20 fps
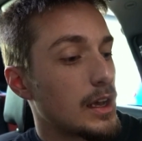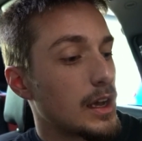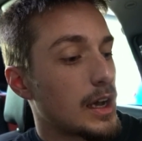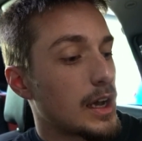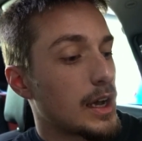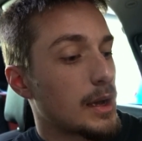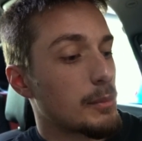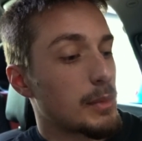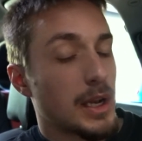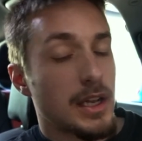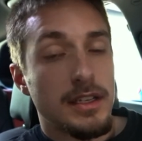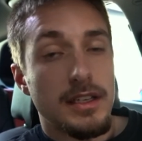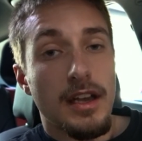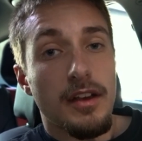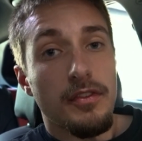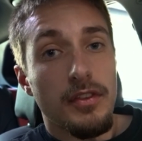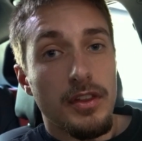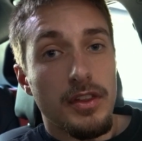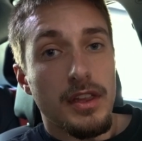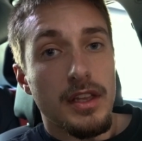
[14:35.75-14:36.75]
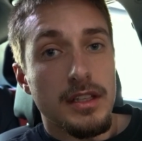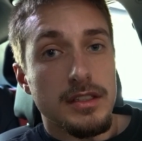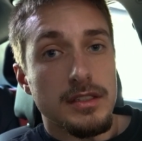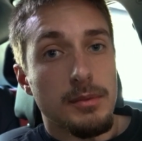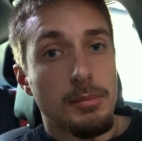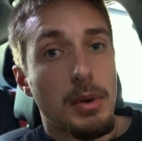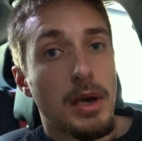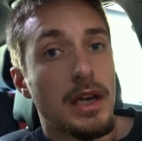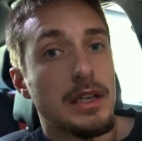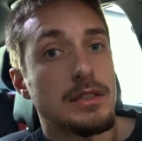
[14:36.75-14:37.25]
Um, but I definitely think it's
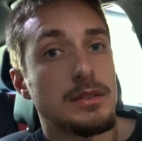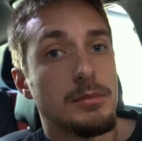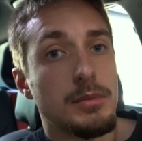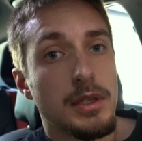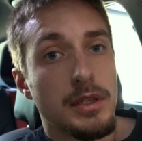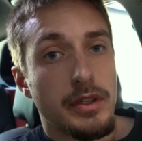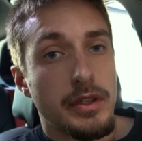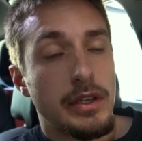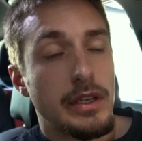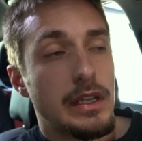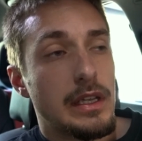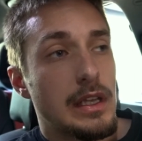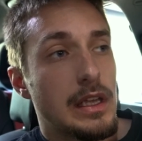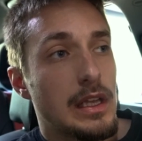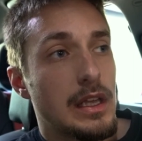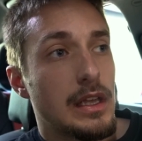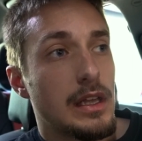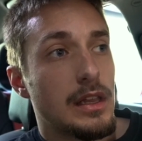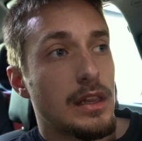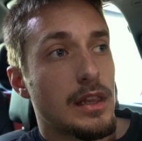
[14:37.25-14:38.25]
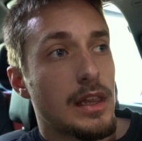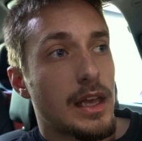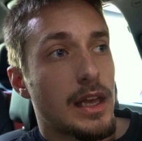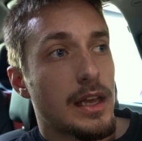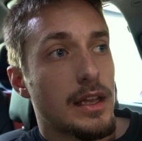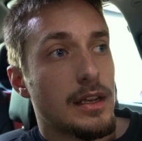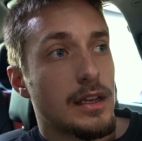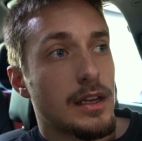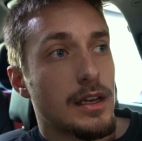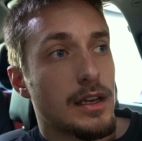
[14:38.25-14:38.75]
a possibility
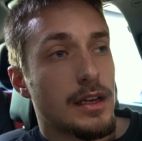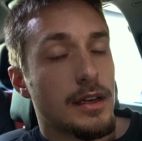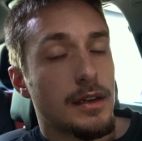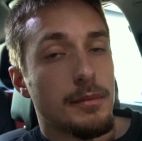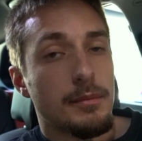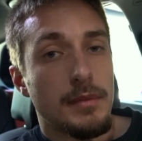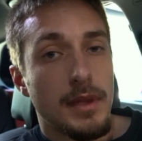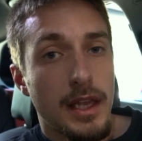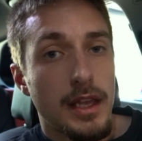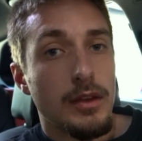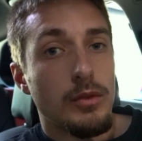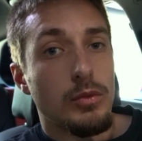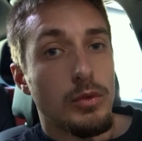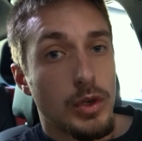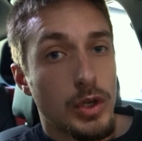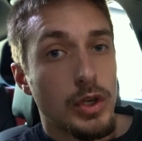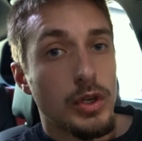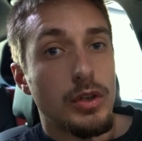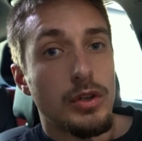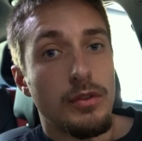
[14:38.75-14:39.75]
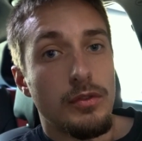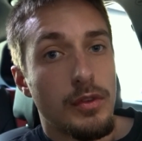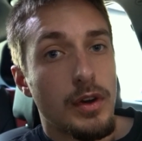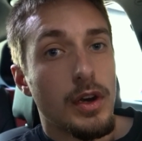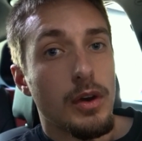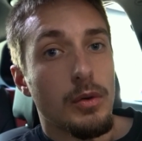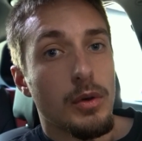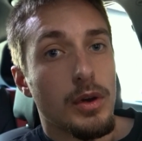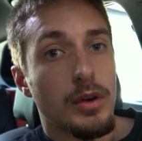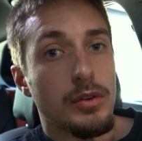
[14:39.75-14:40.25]
that um, they could
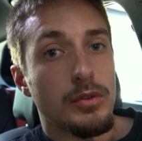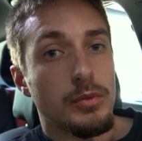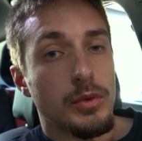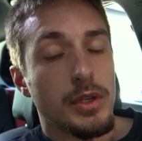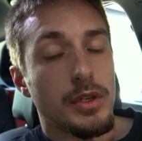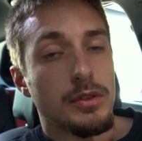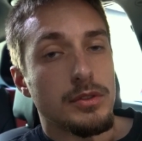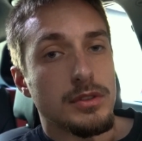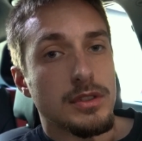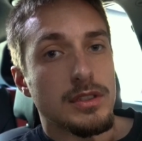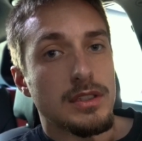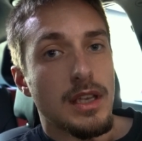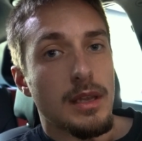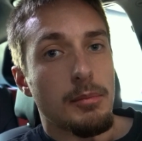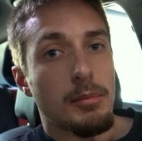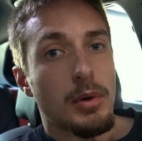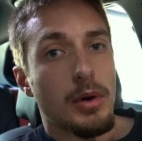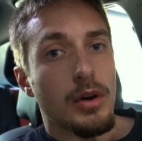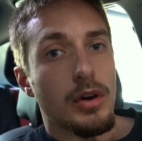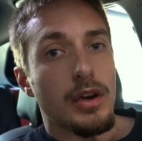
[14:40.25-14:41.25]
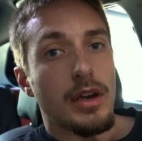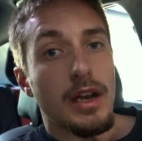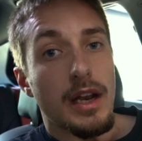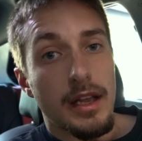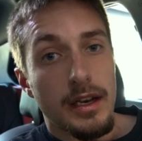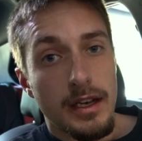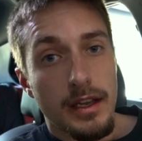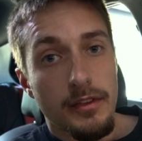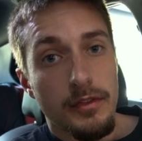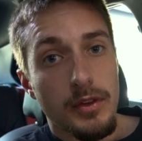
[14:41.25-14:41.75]
very well reuse the same part. And
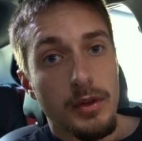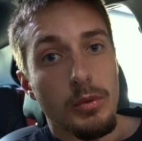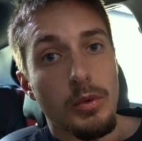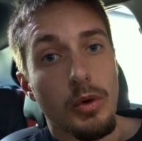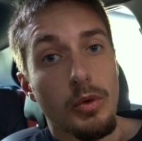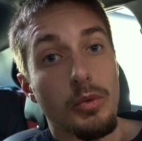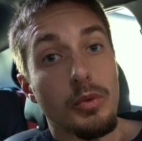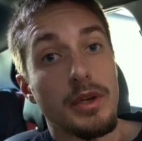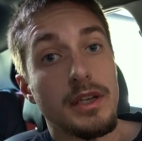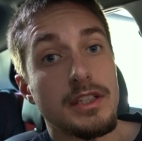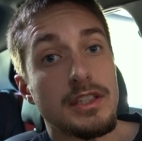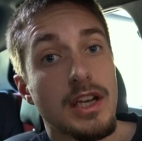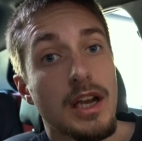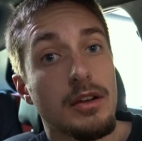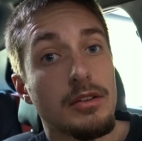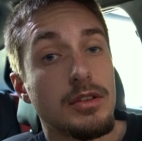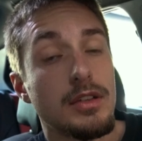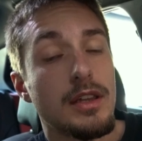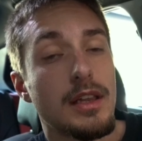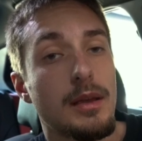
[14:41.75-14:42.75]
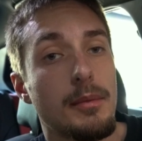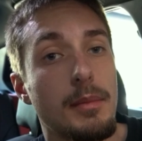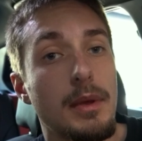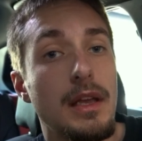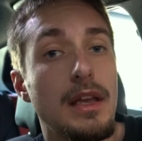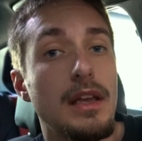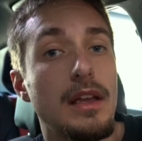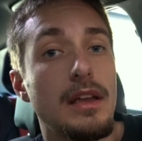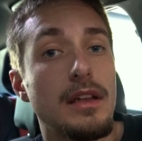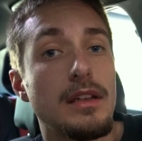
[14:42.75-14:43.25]
I definitely will reach out to them
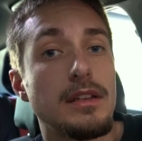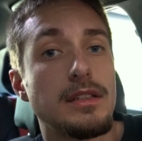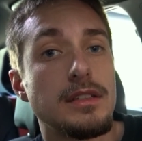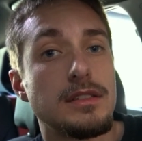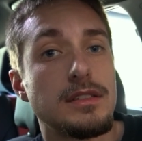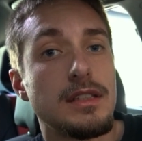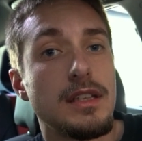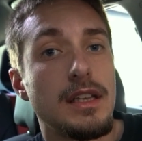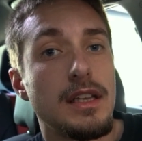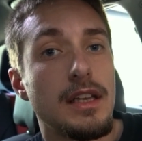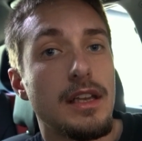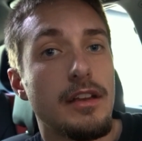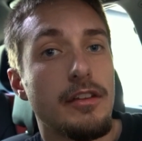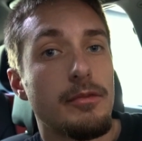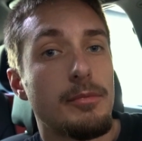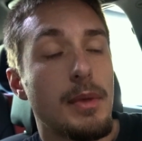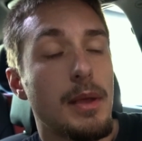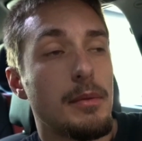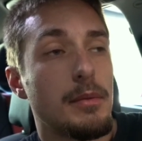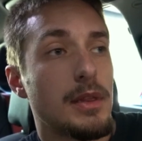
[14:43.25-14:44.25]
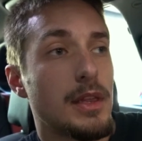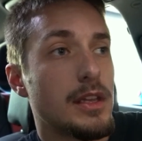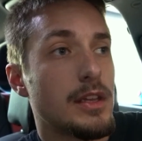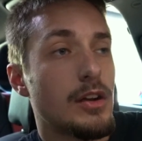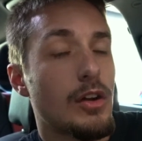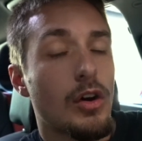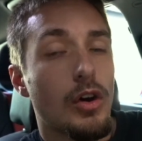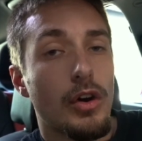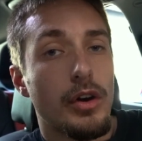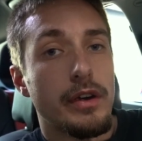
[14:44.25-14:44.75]
to see if maybe they
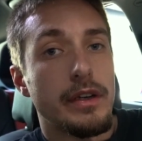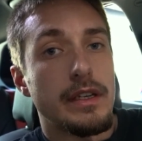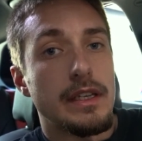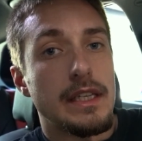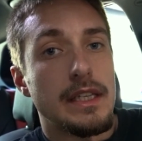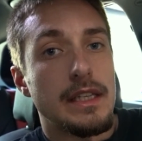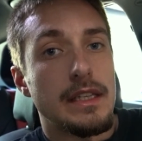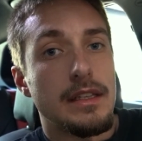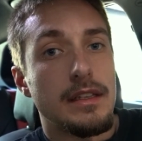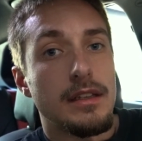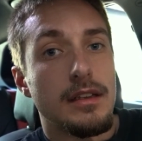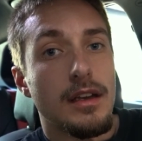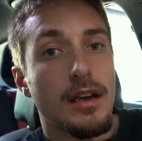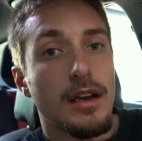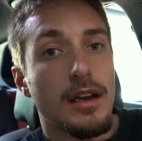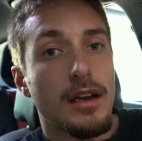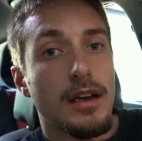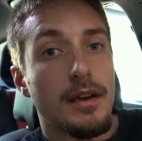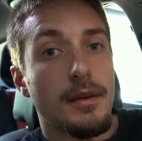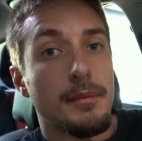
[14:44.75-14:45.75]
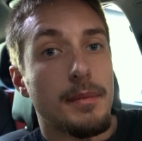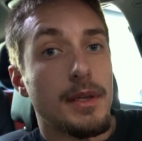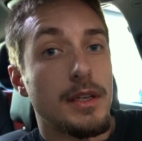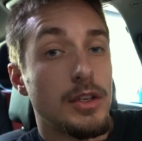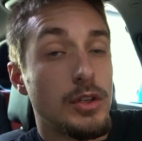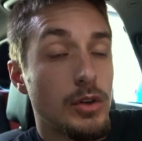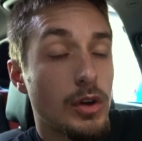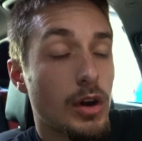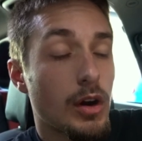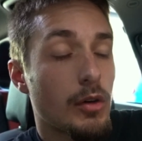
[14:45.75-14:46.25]
can R&D um, a
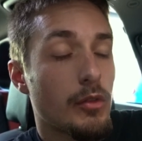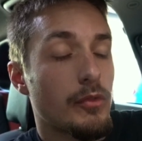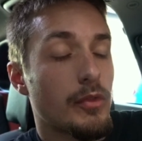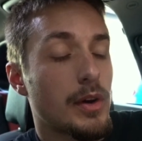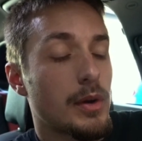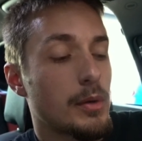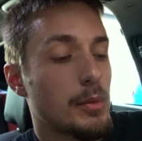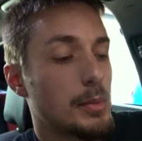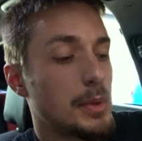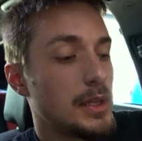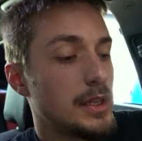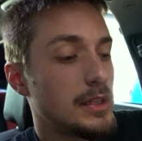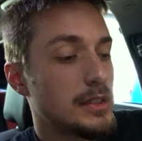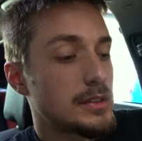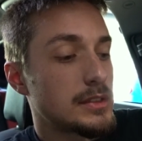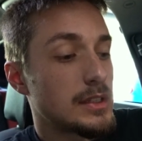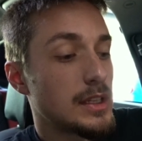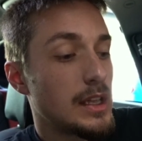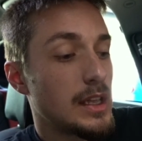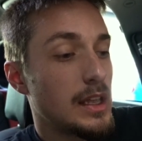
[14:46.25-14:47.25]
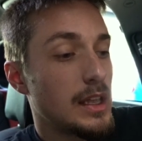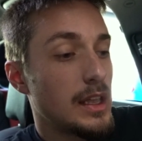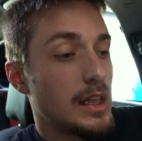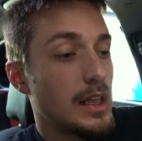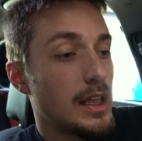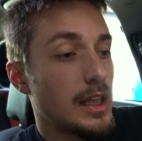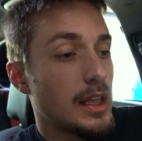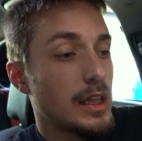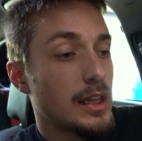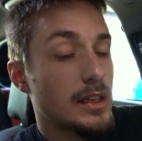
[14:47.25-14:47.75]
new carbon fiber piece
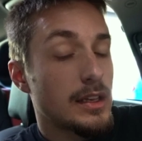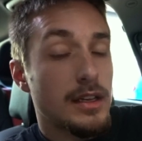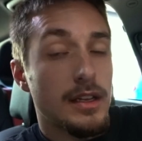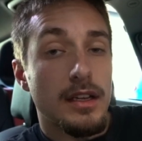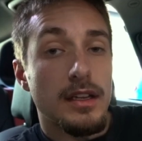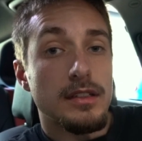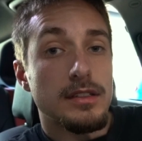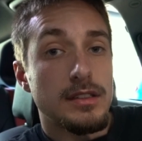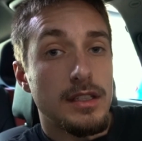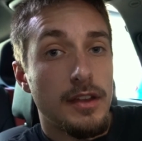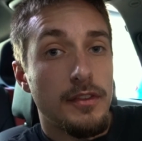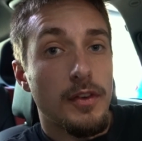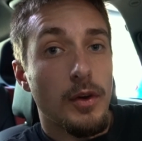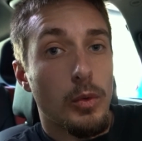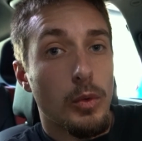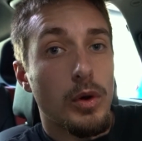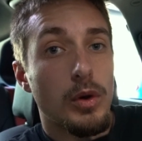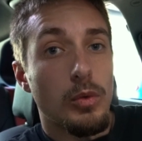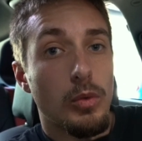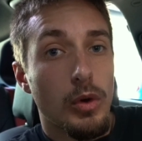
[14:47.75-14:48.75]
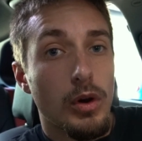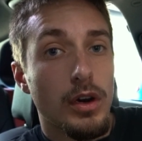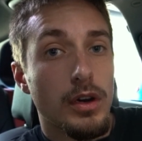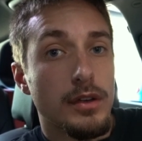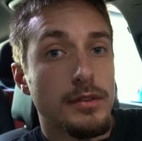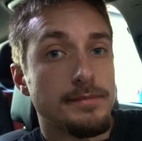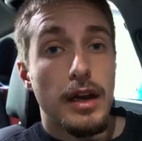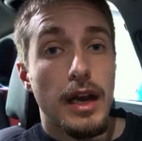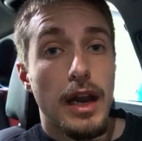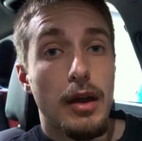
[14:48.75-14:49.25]
and uh, see if it would work.